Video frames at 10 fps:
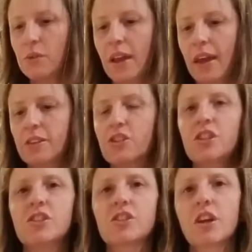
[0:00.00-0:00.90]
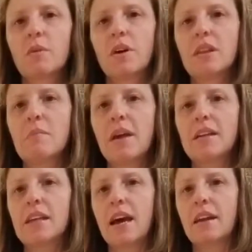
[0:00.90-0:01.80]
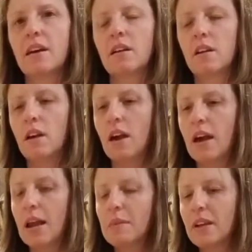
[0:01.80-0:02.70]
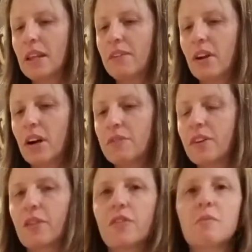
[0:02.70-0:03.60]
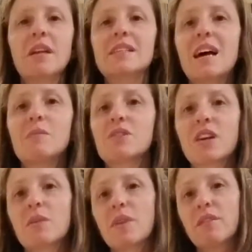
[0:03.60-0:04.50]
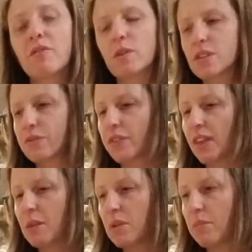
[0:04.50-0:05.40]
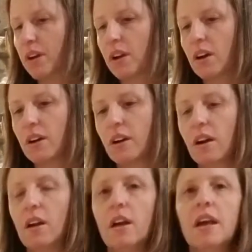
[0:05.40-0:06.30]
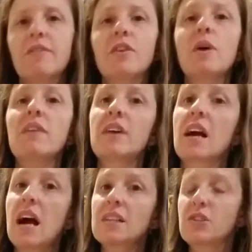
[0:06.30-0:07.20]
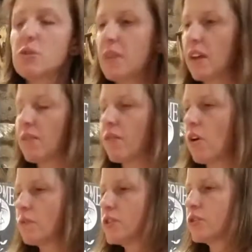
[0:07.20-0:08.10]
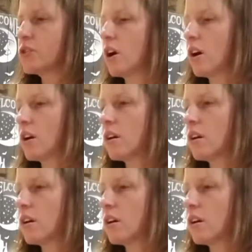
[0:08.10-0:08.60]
again, she's just going to wear the bandana. I'm going to leave it on her for a few minutes. I'm just going to reinforce her for letting me put it on her. If you have a costume that involves your dog,